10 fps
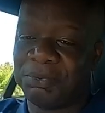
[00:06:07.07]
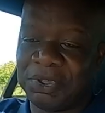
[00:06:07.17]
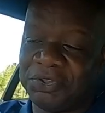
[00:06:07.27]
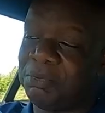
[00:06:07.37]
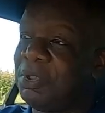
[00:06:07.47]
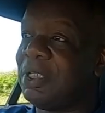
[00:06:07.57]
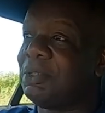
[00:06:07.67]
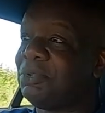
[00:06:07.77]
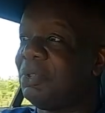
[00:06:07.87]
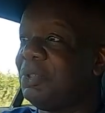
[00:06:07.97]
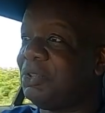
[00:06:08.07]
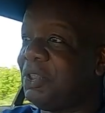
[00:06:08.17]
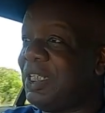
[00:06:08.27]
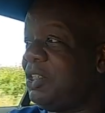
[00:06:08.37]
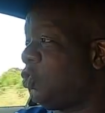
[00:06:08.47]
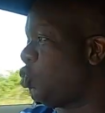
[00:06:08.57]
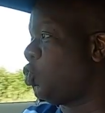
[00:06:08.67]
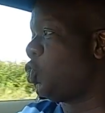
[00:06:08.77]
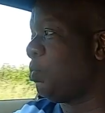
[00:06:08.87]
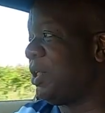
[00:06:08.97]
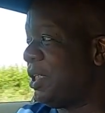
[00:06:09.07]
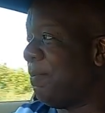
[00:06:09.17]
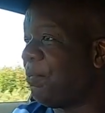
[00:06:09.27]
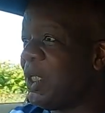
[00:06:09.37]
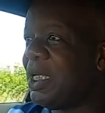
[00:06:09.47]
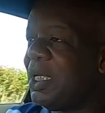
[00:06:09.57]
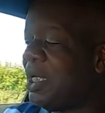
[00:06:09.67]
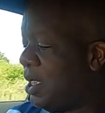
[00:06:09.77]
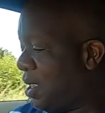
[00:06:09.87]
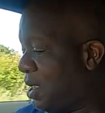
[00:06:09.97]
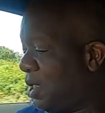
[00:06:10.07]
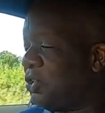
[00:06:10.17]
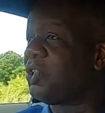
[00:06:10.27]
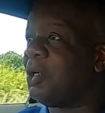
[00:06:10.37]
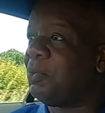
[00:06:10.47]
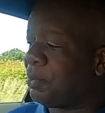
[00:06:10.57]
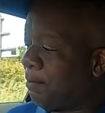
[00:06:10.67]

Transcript: because you're being absolutely stupid. So